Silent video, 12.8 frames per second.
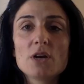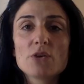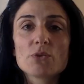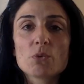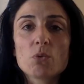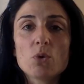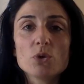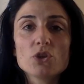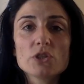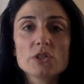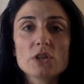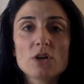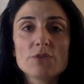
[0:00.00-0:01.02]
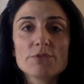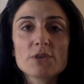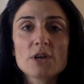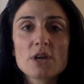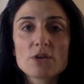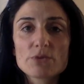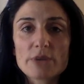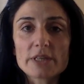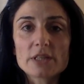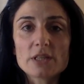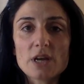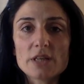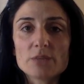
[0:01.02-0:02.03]
Reward yourself,
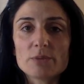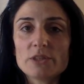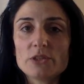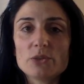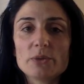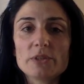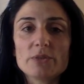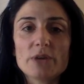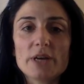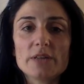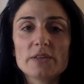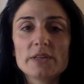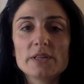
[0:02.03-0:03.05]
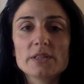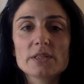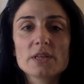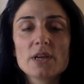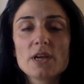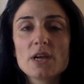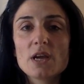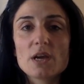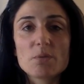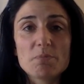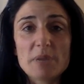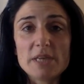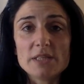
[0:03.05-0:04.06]
recognize when you're doing the right things,
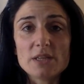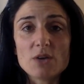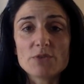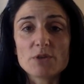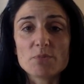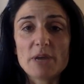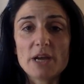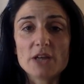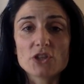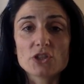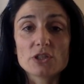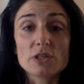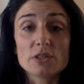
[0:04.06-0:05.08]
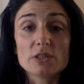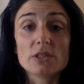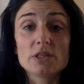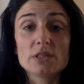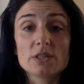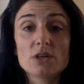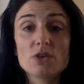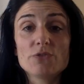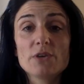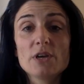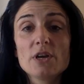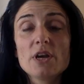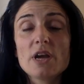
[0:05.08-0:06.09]
be self-compassionate to yourself,
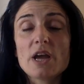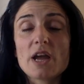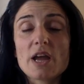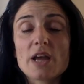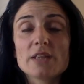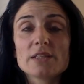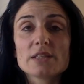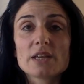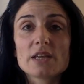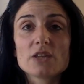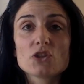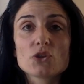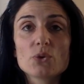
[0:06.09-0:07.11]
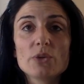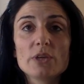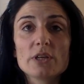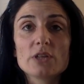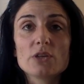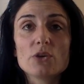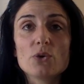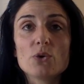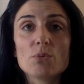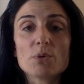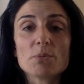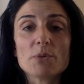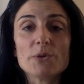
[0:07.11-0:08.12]
and ensure that
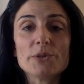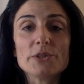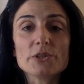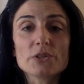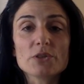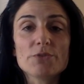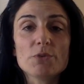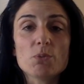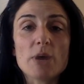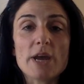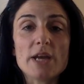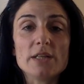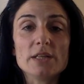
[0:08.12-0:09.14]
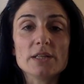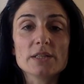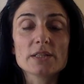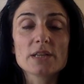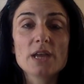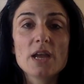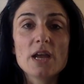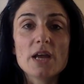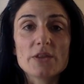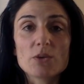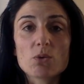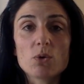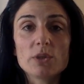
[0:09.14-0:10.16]
you're promoting your self-awareness and
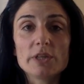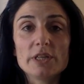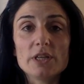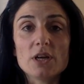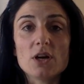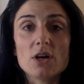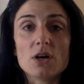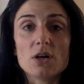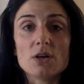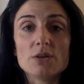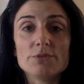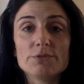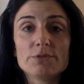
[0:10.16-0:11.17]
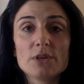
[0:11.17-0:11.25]
the quality of